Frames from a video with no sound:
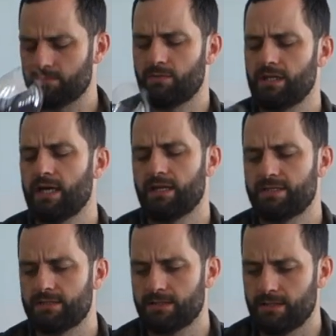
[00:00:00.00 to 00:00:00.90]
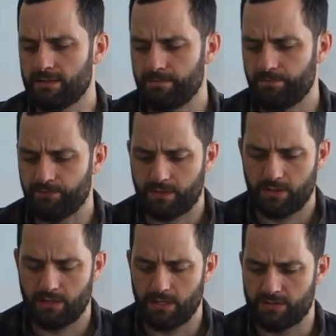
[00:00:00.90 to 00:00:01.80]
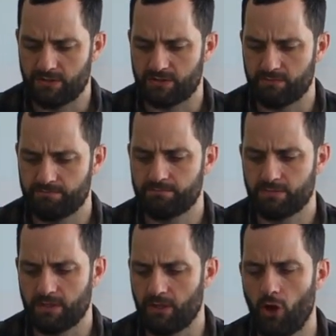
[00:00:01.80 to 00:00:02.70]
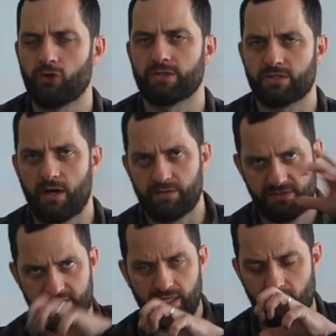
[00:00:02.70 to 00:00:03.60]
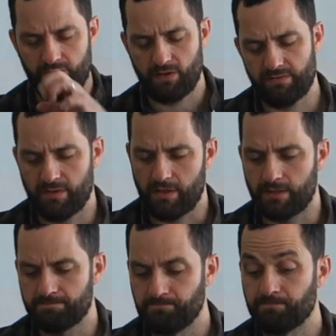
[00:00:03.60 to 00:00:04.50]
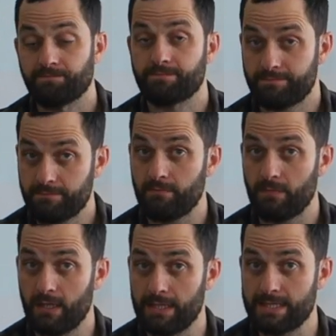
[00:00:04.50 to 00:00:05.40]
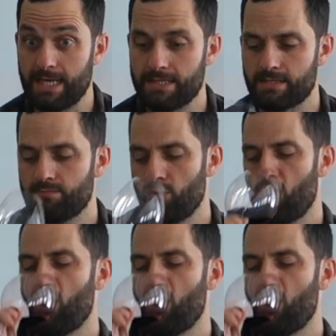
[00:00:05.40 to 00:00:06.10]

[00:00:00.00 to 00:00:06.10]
But yeah, it's it, it just the oak is kind of sitting over everything. Let's taste.